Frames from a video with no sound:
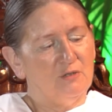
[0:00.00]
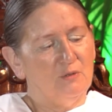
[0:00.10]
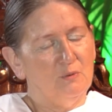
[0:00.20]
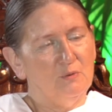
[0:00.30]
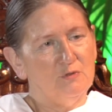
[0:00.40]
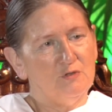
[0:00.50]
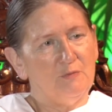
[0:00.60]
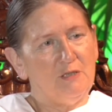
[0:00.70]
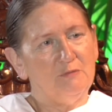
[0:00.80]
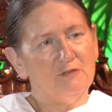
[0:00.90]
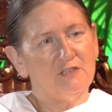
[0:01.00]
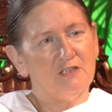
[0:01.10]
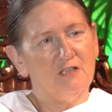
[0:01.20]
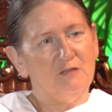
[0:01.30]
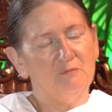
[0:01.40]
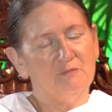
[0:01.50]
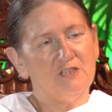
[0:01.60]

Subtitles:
cause people to come